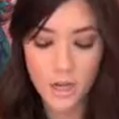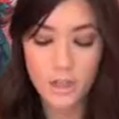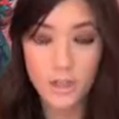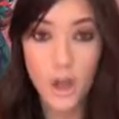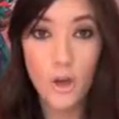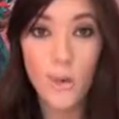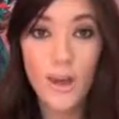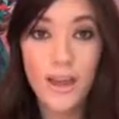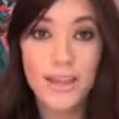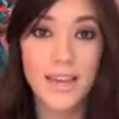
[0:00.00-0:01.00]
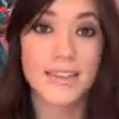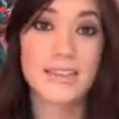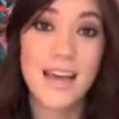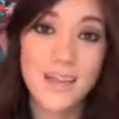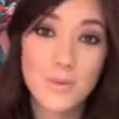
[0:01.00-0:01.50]
So yes,
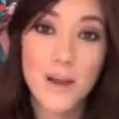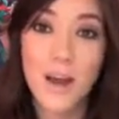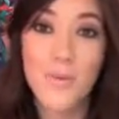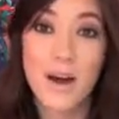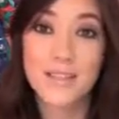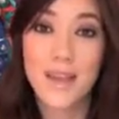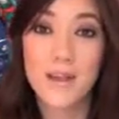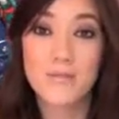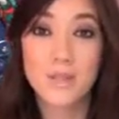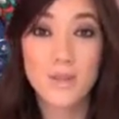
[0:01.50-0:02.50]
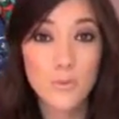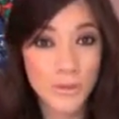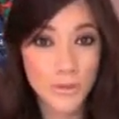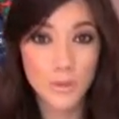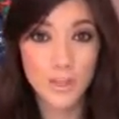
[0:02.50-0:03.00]
that is where I was. I'm
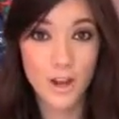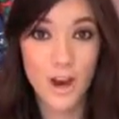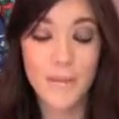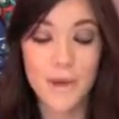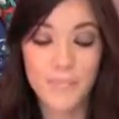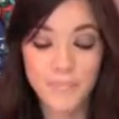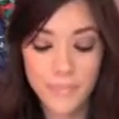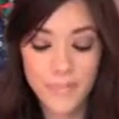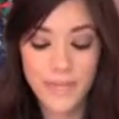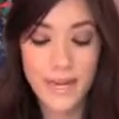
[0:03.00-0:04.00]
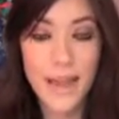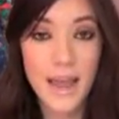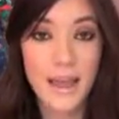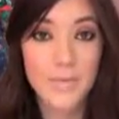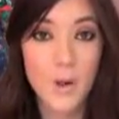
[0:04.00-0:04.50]
super sorry, but today
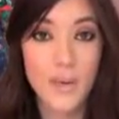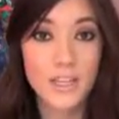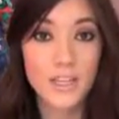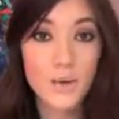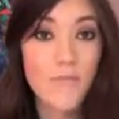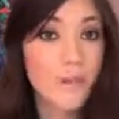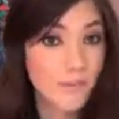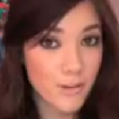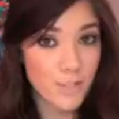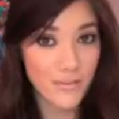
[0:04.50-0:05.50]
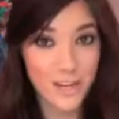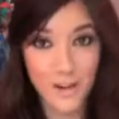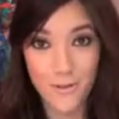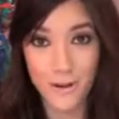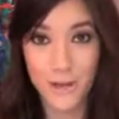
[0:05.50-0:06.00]
I am going to do a favorites
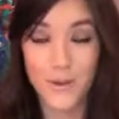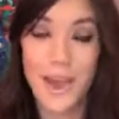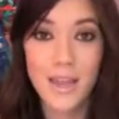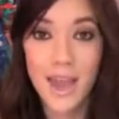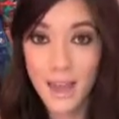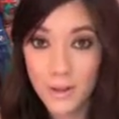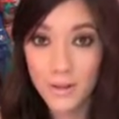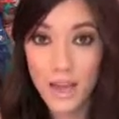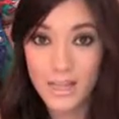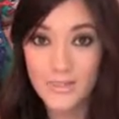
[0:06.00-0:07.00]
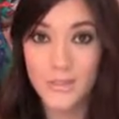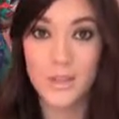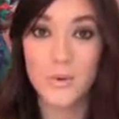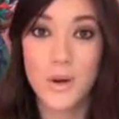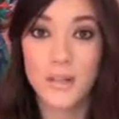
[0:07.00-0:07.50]
video for you guys. I know lots of
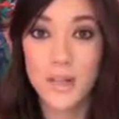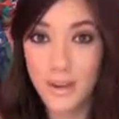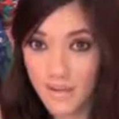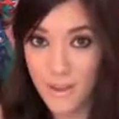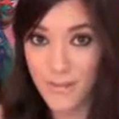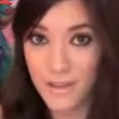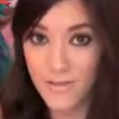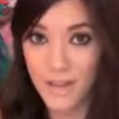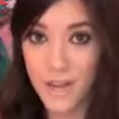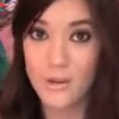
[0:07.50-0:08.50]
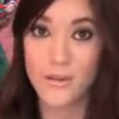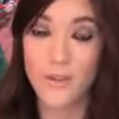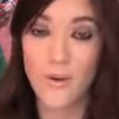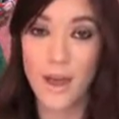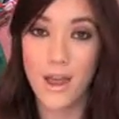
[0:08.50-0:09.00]
you like favorite videos,
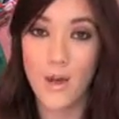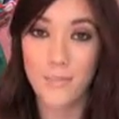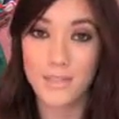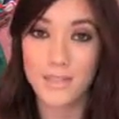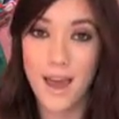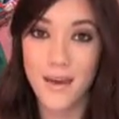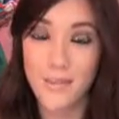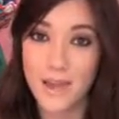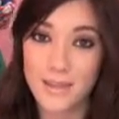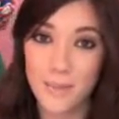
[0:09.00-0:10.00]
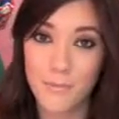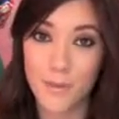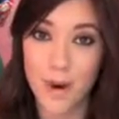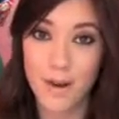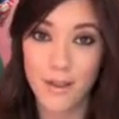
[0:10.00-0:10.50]
so I hope this kind of makes up
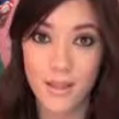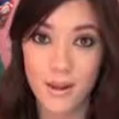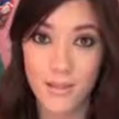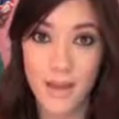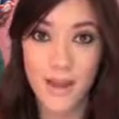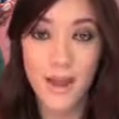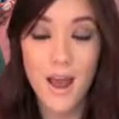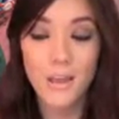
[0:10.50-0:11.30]
for it a little bit.